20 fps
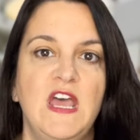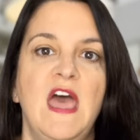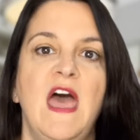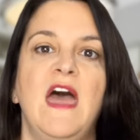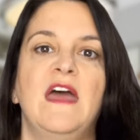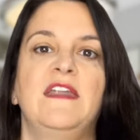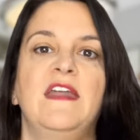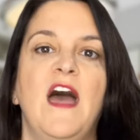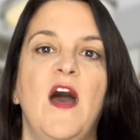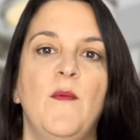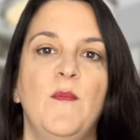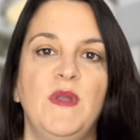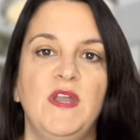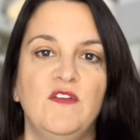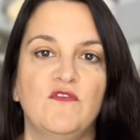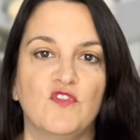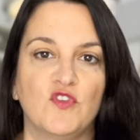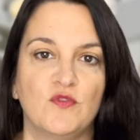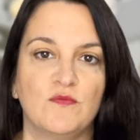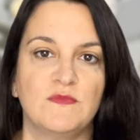and how many
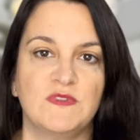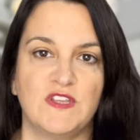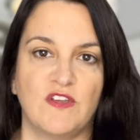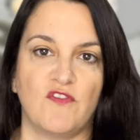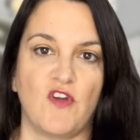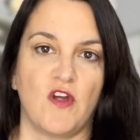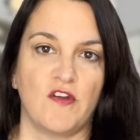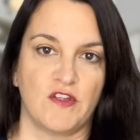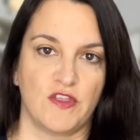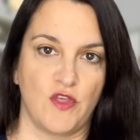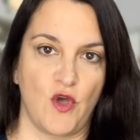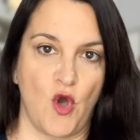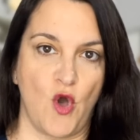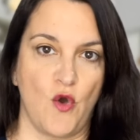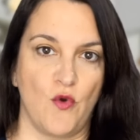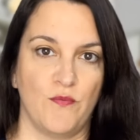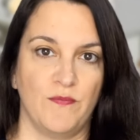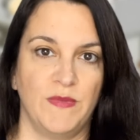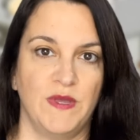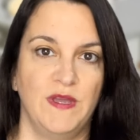rooms there are in the home.